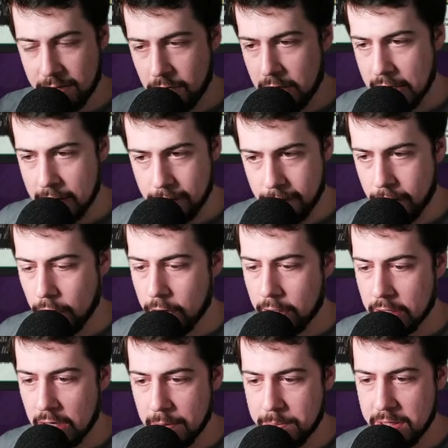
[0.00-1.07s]
If you have 4
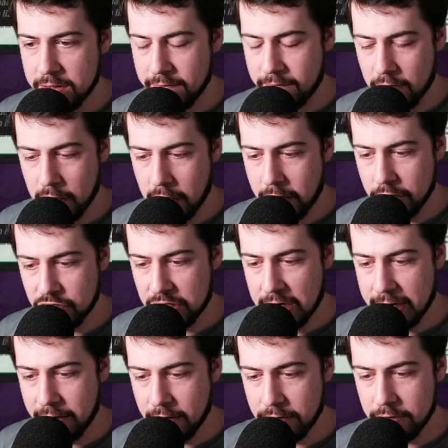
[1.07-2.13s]
copies of Carnage
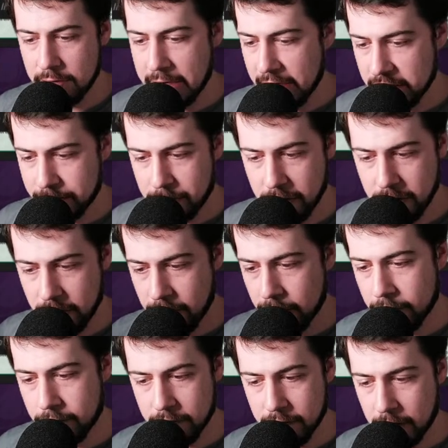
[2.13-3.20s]
Tyrant,
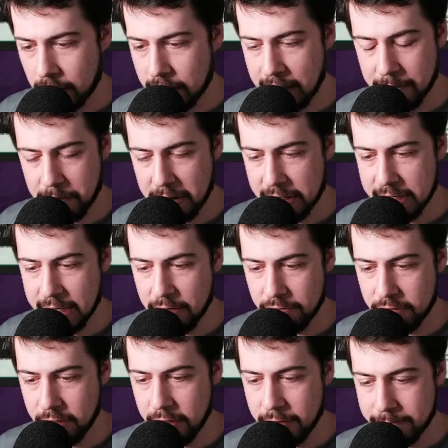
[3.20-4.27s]
hexproof, can't be
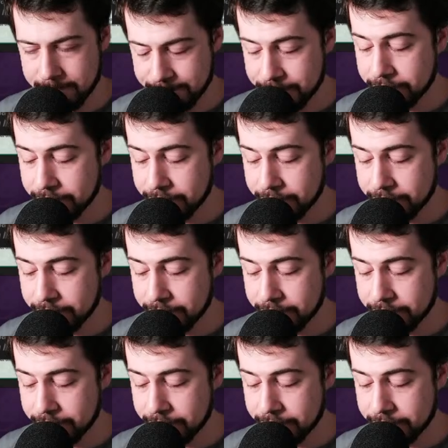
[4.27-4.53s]
countered.